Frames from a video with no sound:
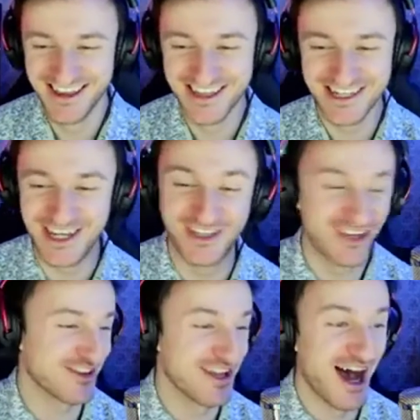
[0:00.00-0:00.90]
Do you
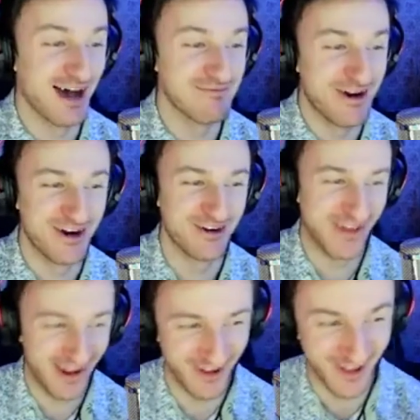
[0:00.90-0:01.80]
just not move
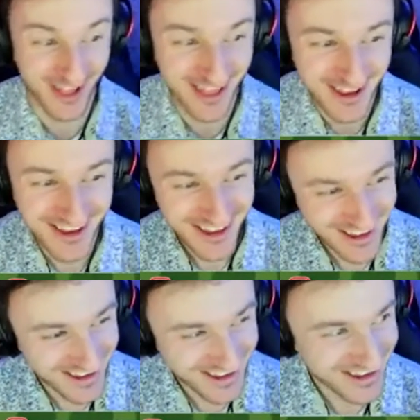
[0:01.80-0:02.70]
at all?
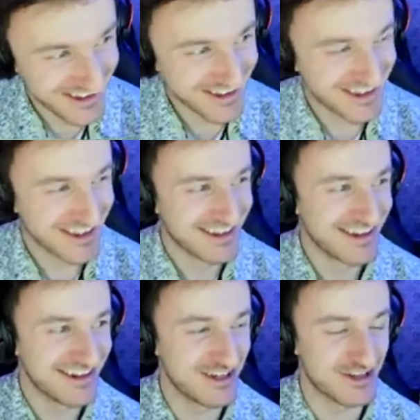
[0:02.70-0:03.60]

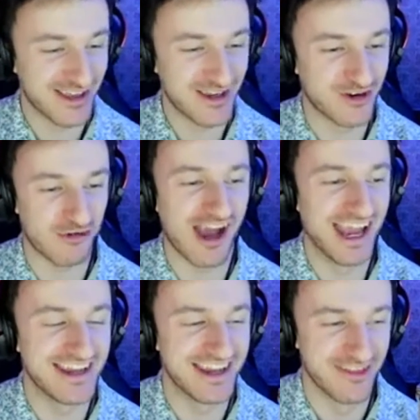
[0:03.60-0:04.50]
Do you just like
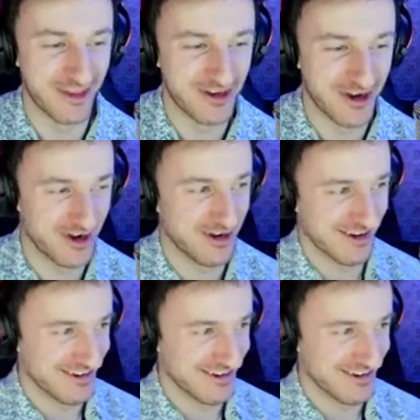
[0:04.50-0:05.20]
grind into the dirt?